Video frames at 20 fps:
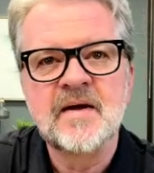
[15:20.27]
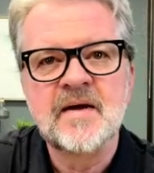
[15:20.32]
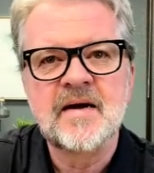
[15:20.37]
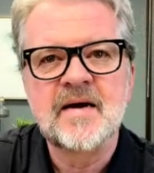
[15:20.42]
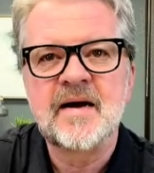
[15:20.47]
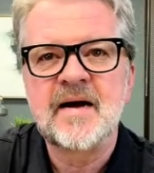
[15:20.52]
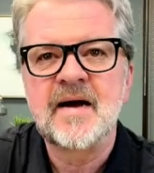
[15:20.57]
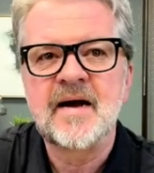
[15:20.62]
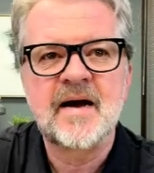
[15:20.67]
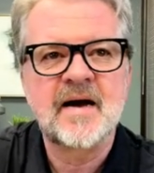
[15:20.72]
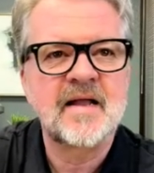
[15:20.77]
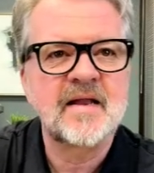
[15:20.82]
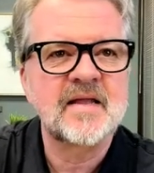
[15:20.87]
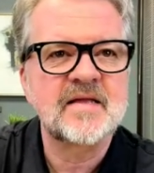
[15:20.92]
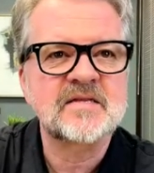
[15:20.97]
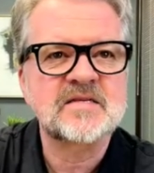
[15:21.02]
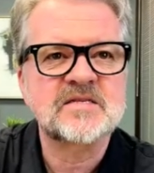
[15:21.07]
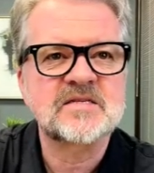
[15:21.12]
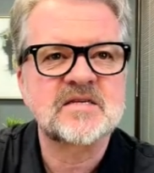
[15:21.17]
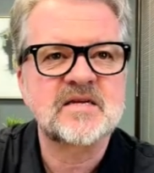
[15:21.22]

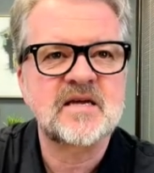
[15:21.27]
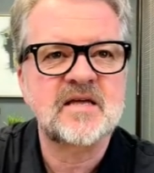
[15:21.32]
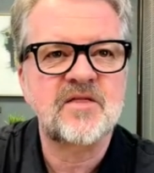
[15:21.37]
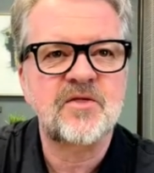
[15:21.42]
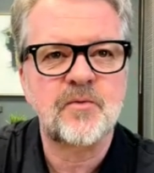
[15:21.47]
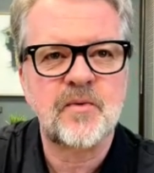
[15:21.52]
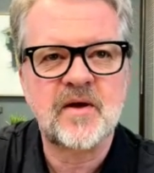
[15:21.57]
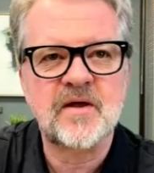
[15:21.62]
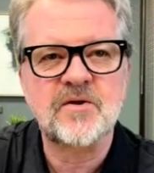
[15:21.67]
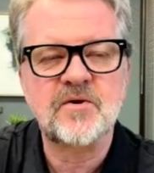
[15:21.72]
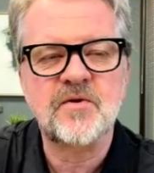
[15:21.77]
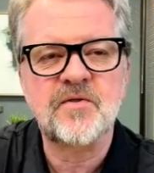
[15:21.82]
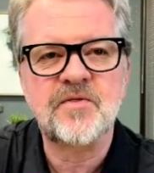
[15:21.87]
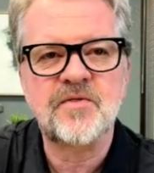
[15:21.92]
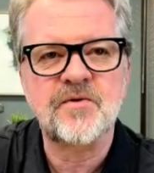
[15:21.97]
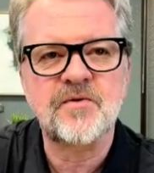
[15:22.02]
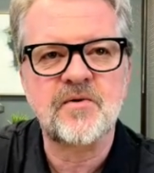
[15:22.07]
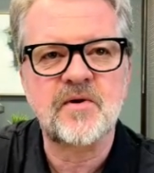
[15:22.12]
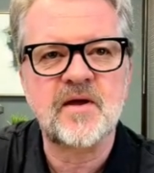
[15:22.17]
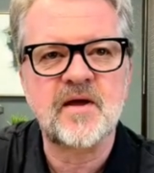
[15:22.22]
Let's see,
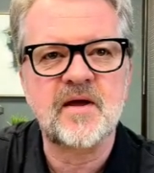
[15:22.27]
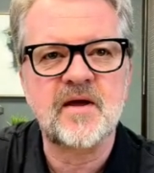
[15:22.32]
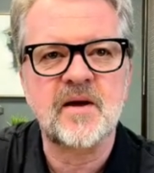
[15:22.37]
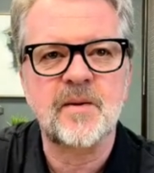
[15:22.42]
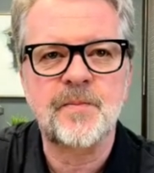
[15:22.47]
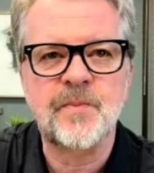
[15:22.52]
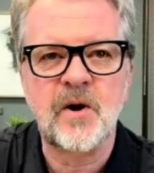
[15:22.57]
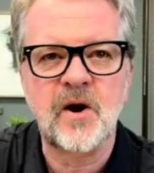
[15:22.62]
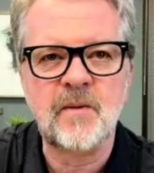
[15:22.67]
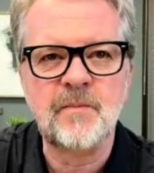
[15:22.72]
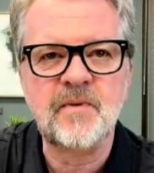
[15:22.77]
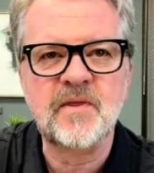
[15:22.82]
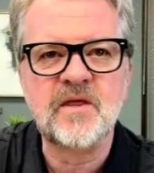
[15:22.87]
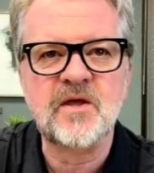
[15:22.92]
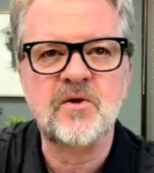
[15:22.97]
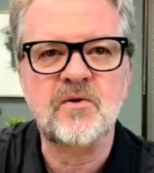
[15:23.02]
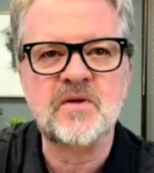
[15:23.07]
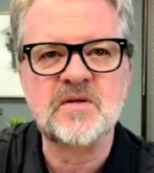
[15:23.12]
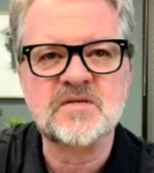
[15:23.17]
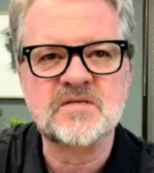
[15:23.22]
330 apartment
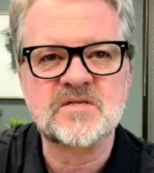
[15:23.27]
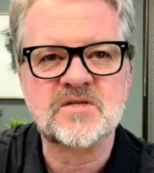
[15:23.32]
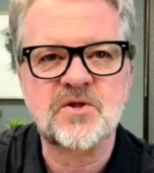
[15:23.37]
units,